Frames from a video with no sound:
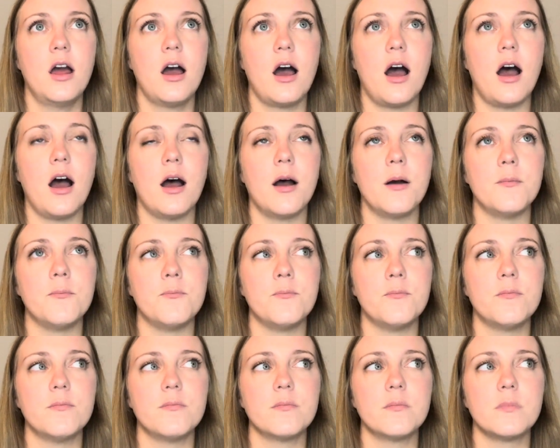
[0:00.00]

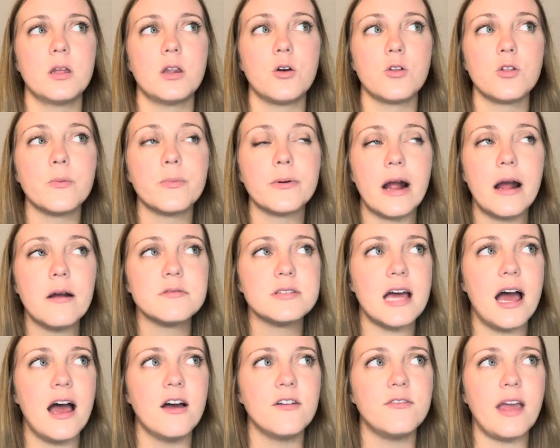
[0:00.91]
The Browns
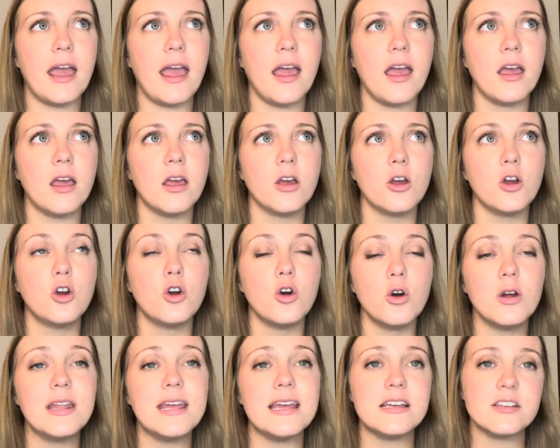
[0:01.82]
have a
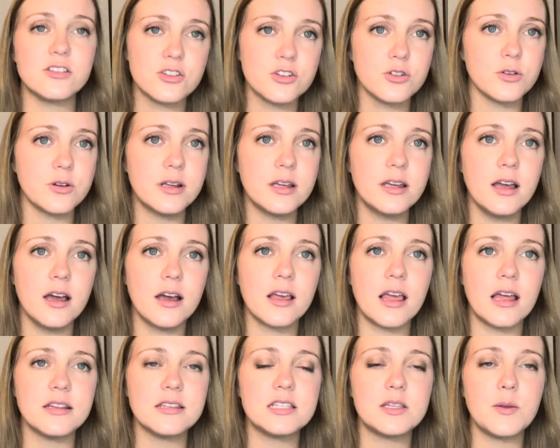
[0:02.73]
good history
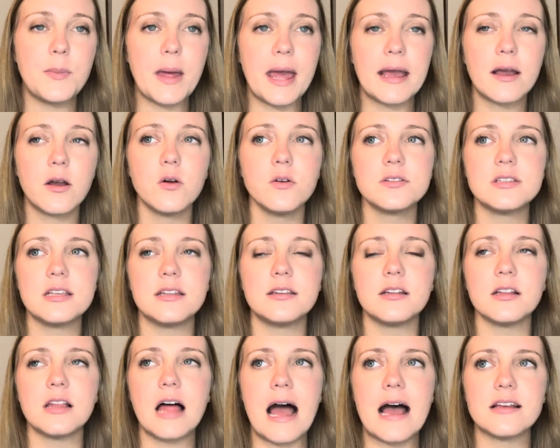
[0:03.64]
against the Bengals in
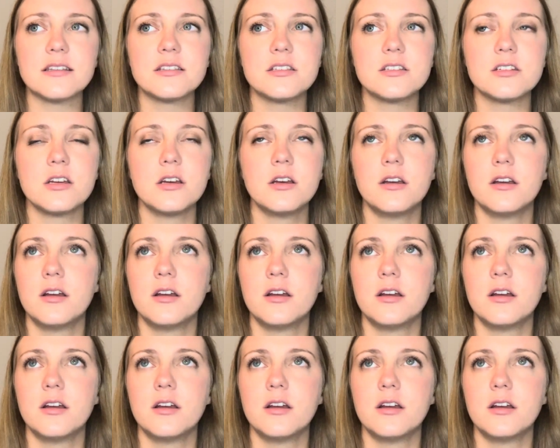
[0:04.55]
the last